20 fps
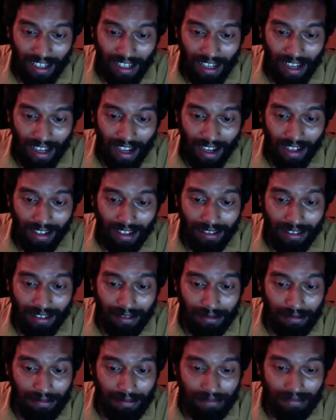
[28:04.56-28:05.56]

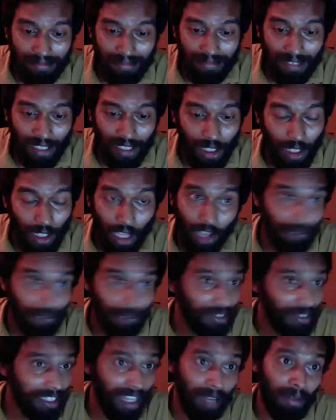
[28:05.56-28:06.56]

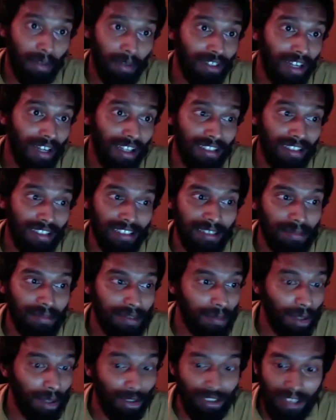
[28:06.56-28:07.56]
Every time I would ask him
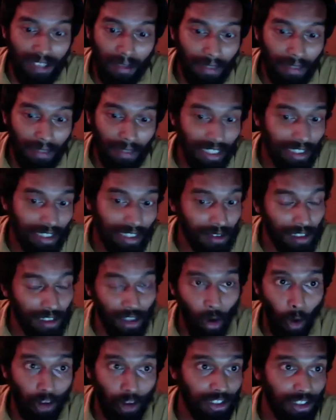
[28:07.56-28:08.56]
about something, he would
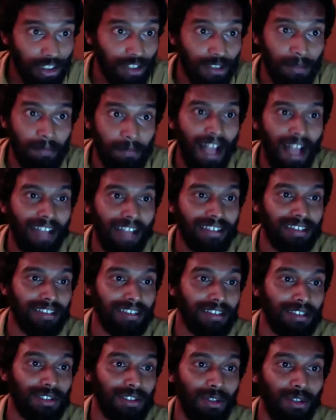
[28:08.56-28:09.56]
launch into a passionate
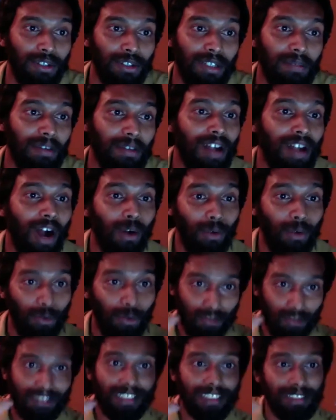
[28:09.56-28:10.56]
story about how
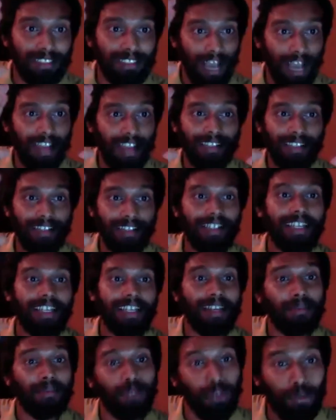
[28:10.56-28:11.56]
this idea
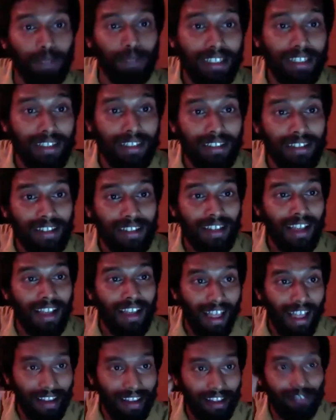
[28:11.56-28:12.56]
came to be
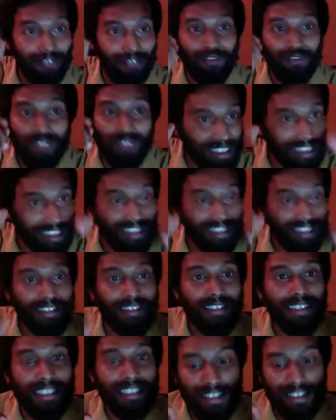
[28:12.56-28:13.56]
and every single
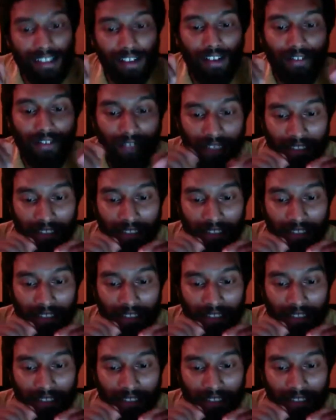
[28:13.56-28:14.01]
detail of it.